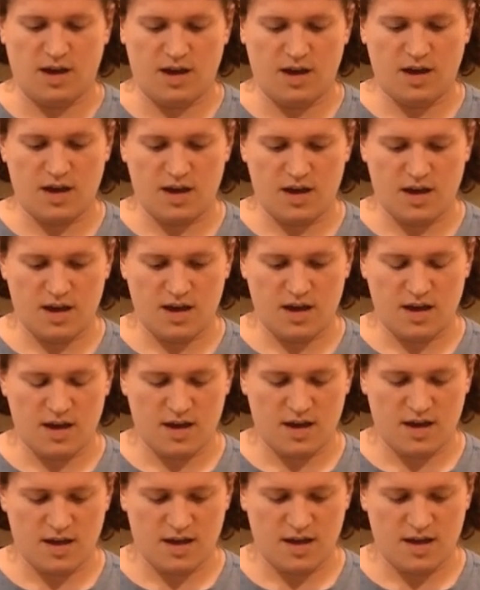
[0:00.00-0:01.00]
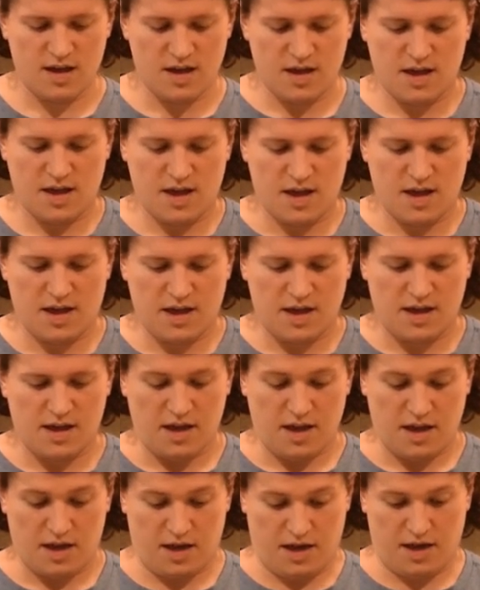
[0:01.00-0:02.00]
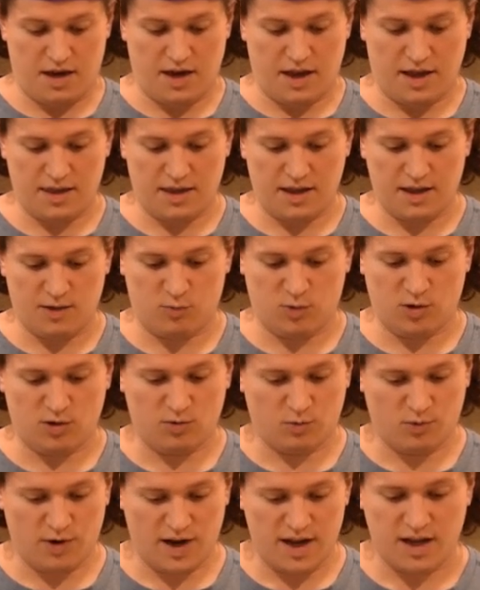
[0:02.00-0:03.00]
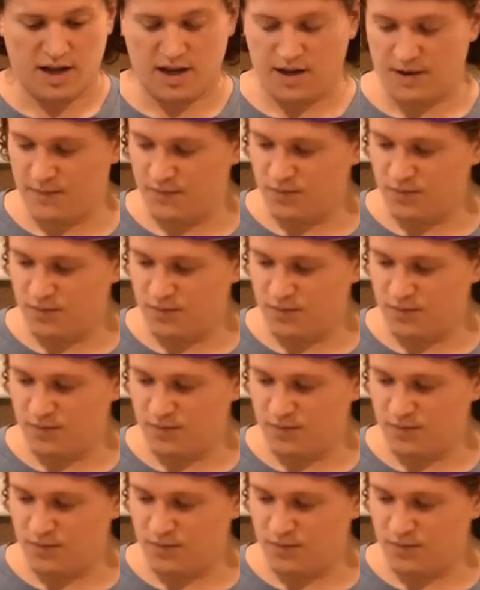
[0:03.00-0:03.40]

Okay. And I think we're ready.